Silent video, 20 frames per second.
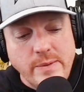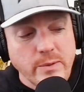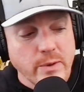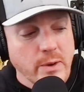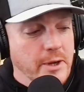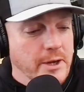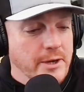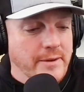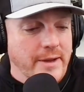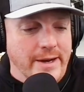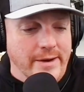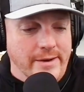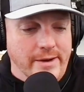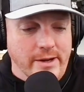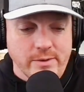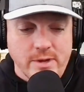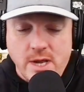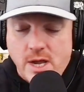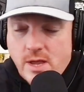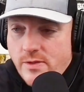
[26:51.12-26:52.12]
Maybe we will, I don't
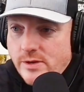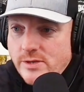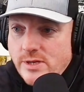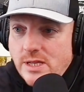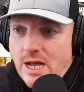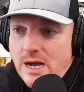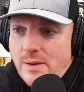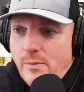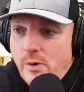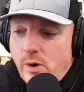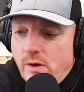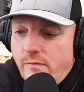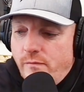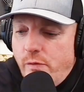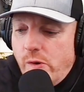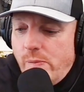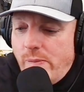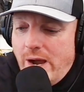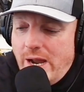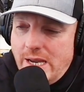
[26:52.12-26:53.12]
know. There's a lot more on
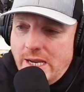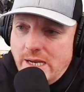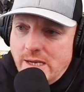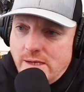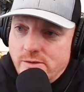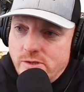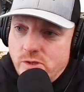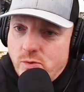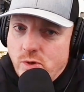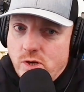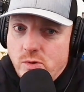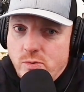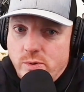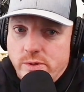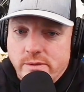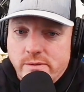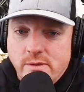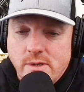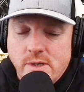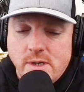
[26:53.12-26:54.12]
4xe and 2.0
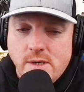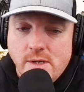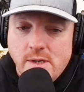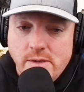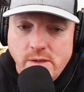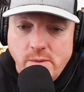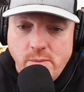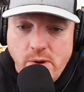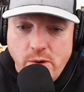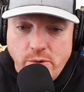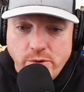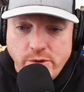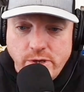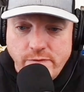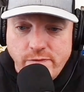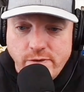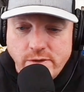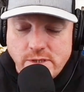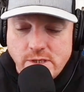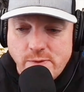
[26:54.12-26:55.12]
and the motor
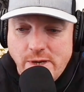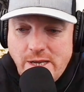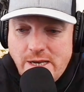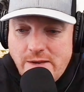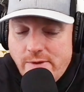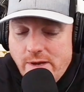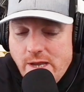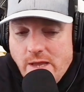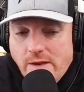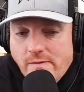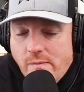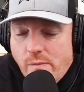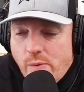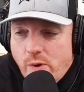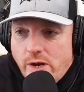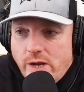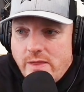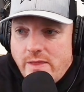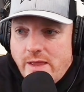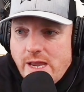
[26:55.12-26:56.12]
differences. We hadn't even
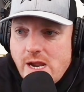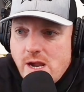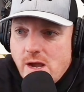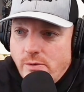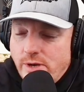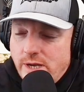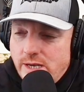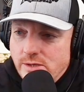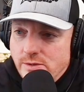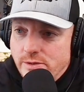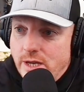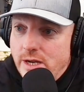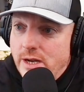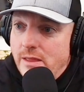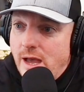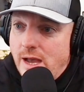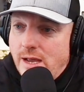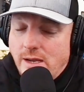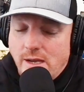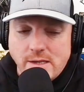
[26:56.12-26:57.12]
brought in the eco diesel, none
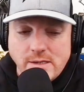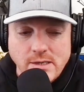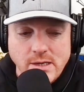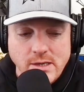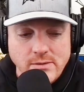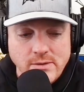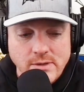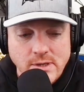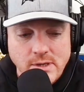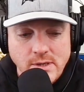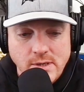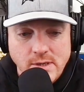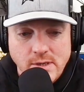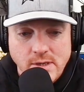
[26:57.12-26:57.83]
of that yet. So